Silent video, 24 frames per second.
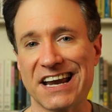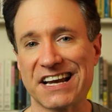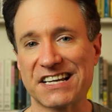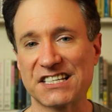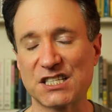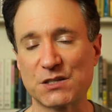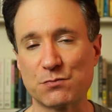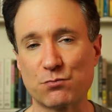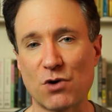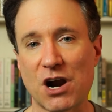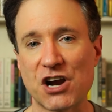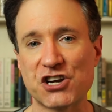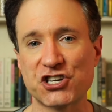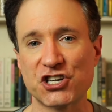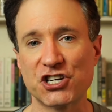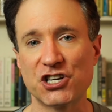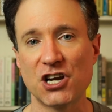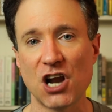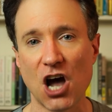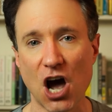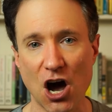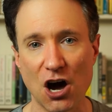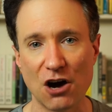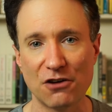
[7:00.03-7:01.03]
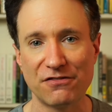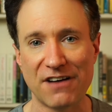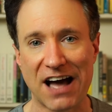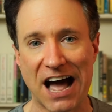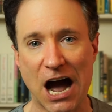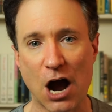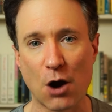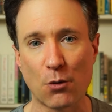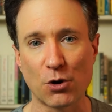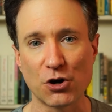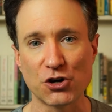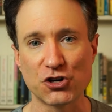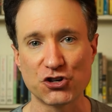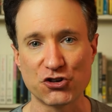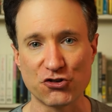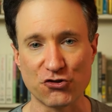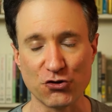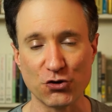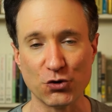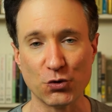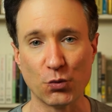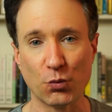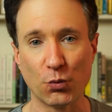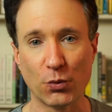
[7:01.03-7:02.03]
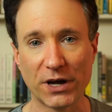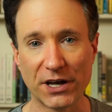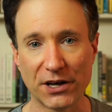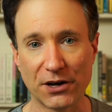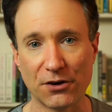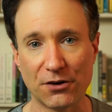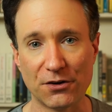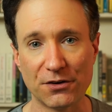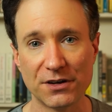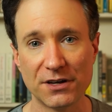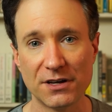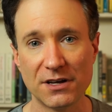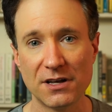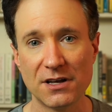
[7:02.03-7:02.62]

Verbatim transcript: expression of our true will.